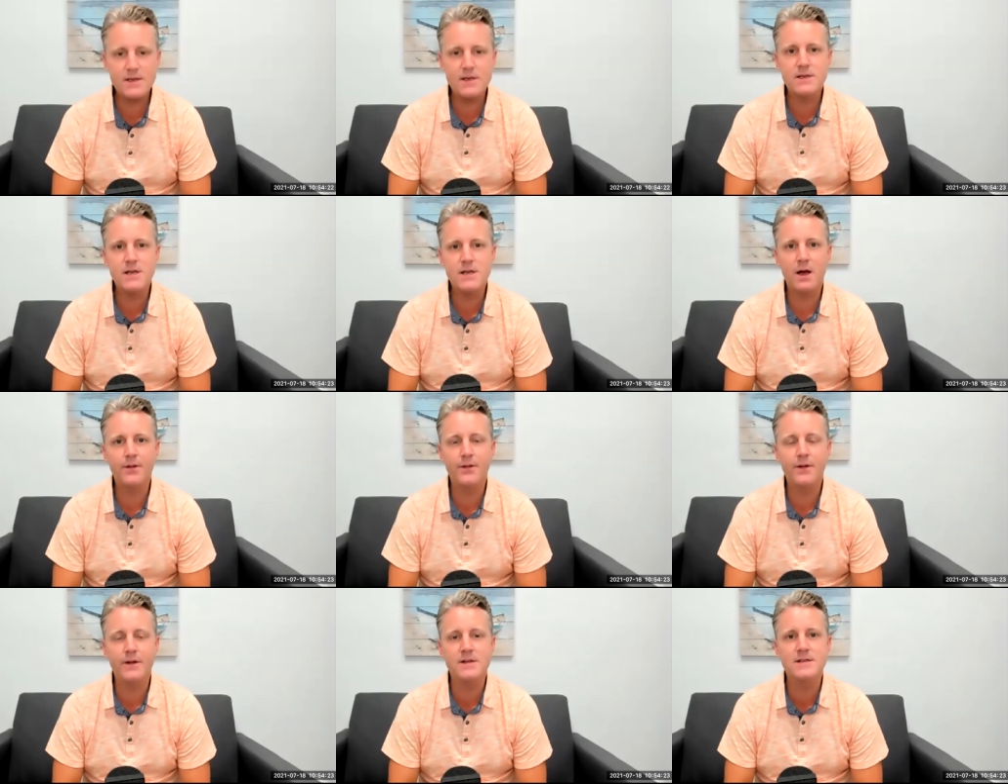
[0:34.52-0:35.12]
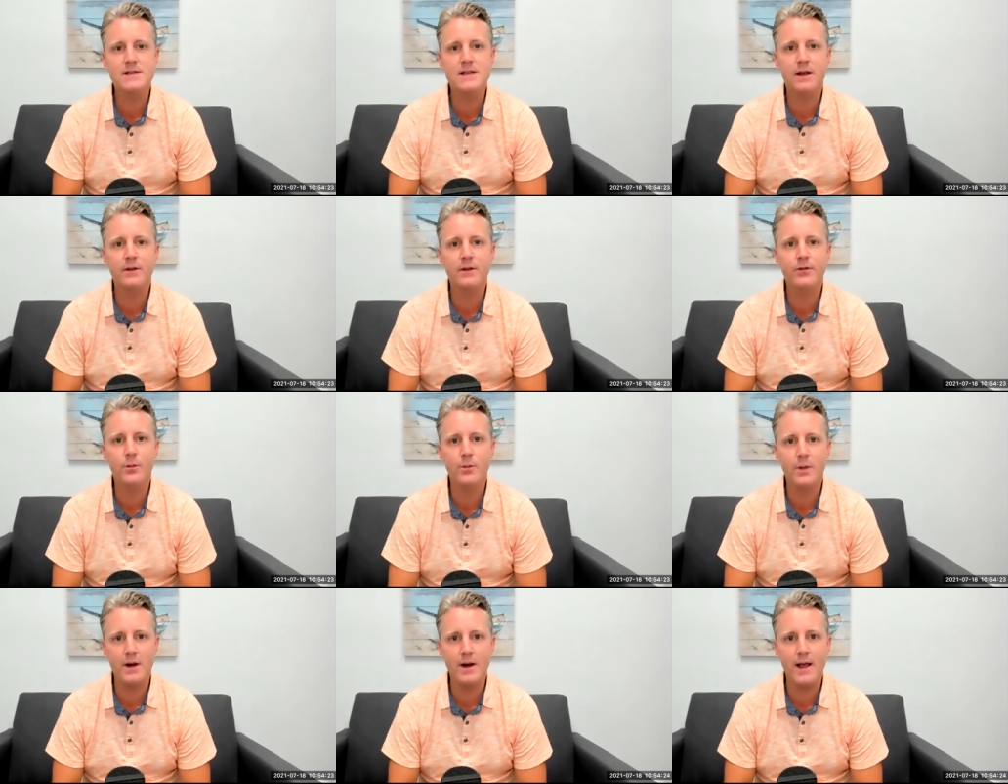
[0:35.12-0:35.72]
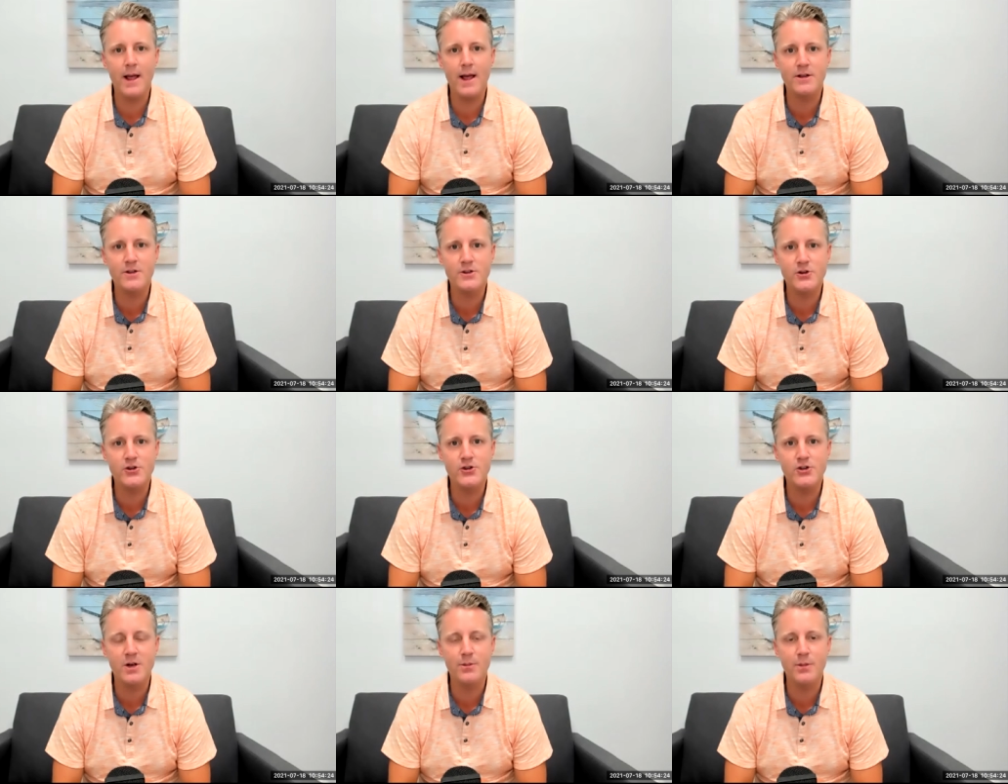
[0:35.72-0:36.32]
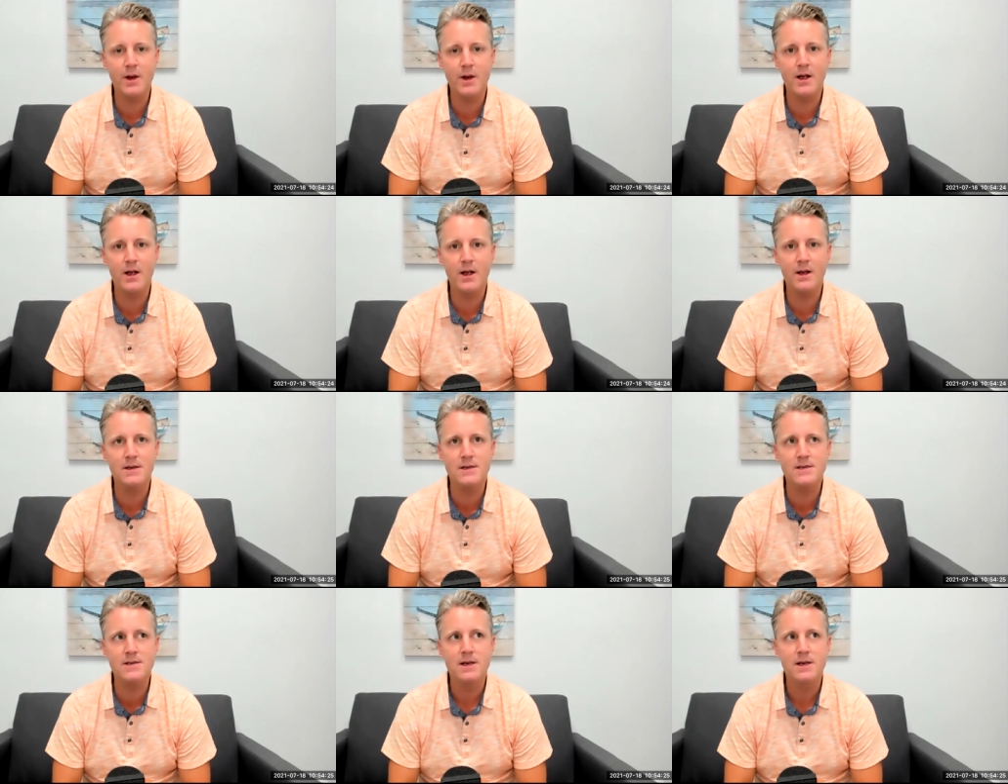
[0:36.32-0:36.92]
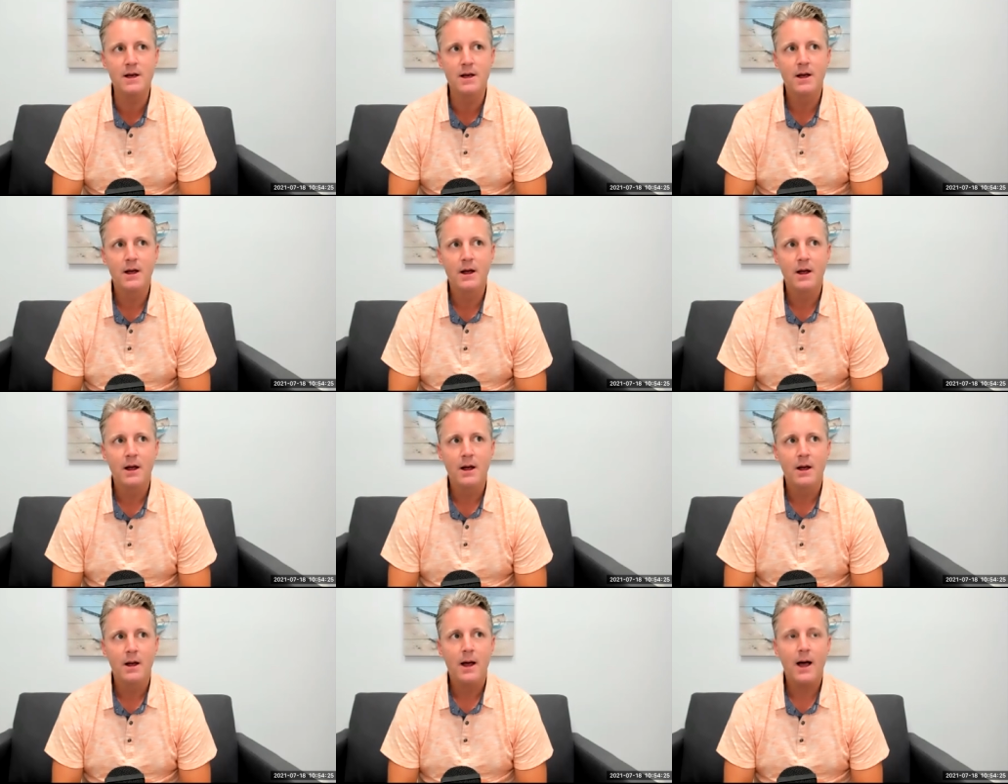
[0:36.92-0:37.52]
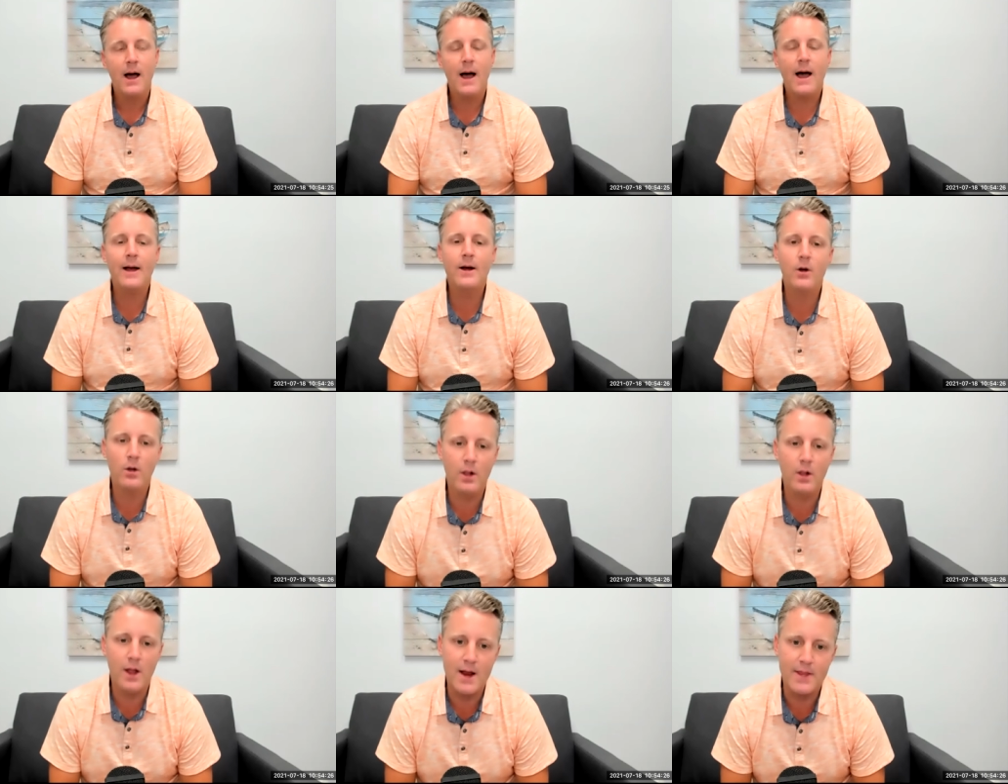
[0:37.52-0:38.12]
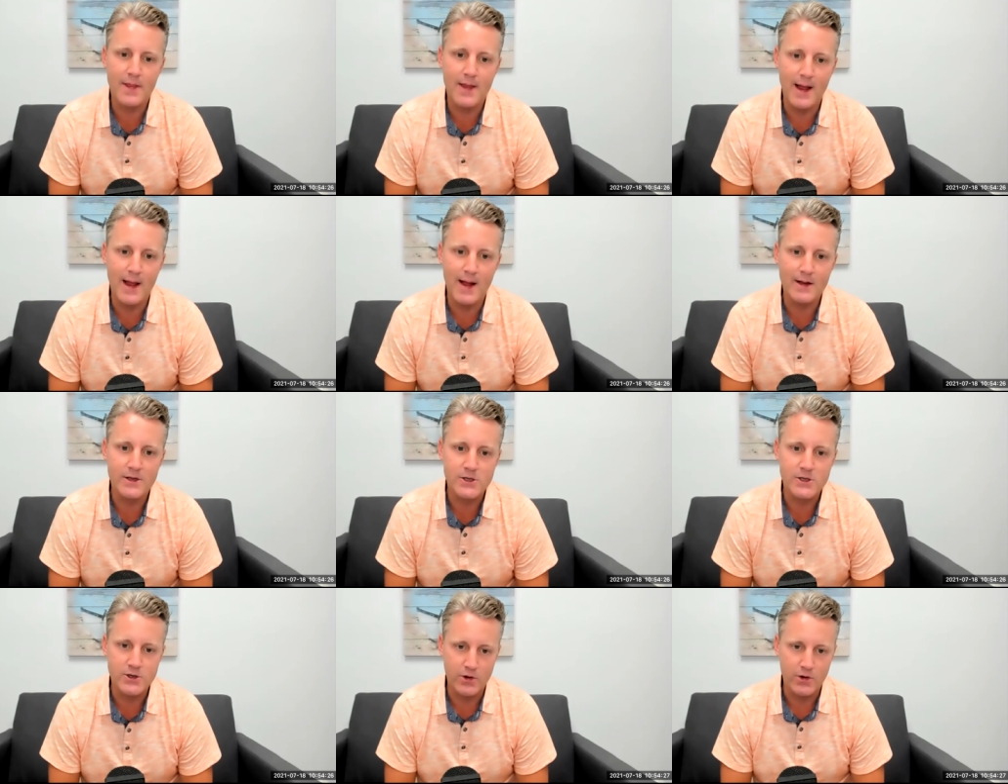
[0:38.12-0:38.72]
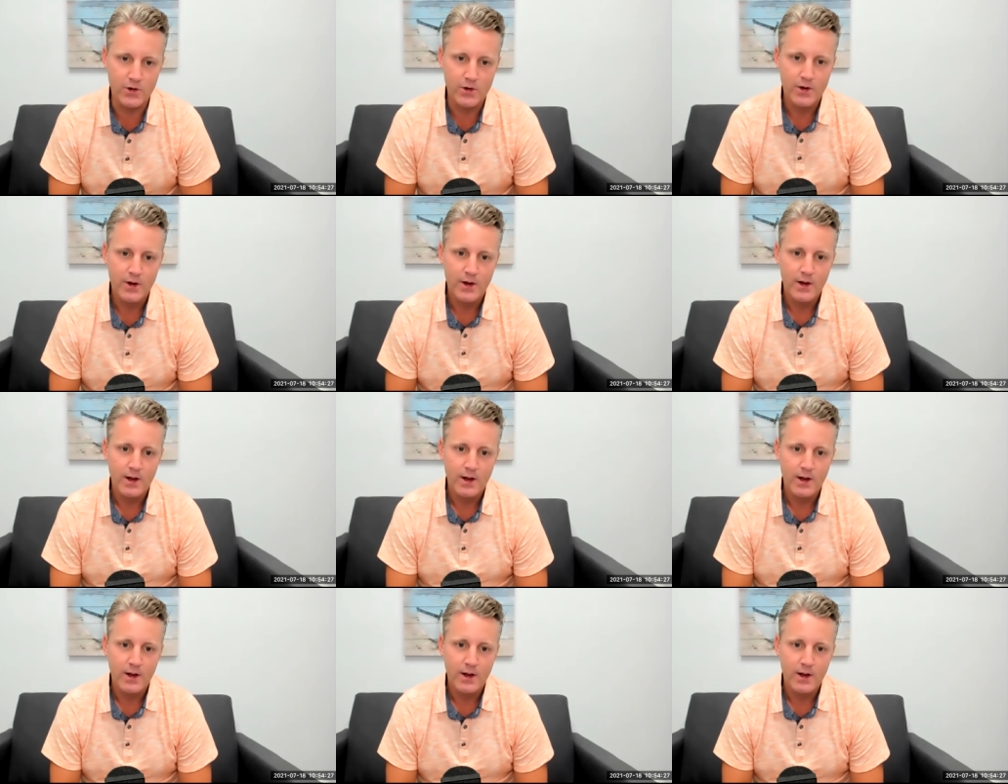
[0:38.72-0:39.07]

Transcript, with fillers: the toughest thing for me to answer, Jim, because I don't like the answer.